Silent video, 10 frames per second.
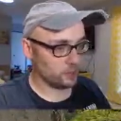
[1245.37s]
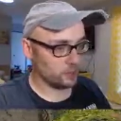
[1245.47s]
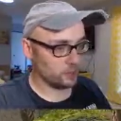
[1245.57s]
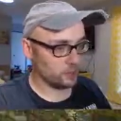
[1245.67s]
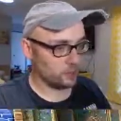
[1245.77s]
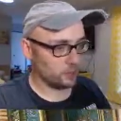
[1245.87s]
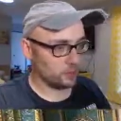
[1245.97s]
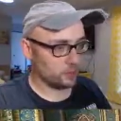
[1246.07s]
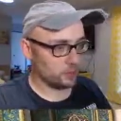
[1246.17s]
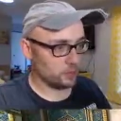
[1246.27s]

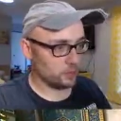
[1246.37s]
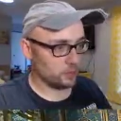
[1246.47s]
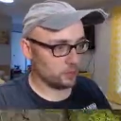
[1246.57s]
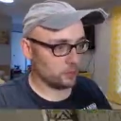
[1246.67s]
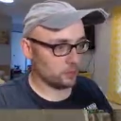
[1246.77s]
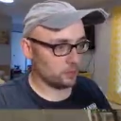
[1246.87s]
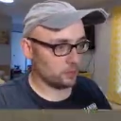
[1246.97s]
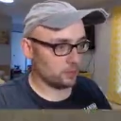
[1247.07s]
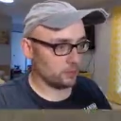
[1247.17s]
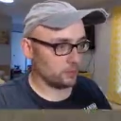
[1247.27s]

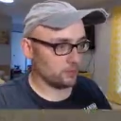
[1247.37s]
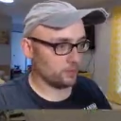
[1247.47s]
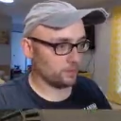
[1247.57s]
(no one is talking)